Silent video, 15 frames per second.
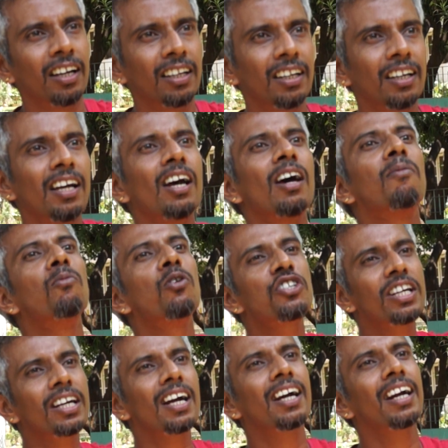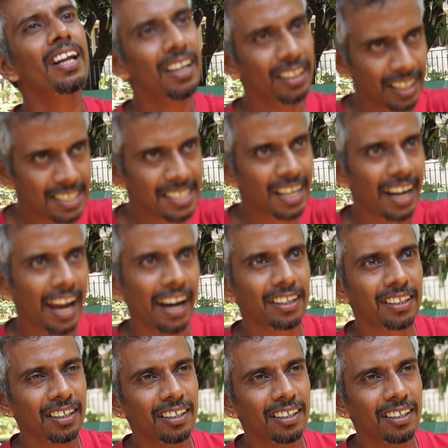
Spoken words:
Mushika Gana, that's a rat.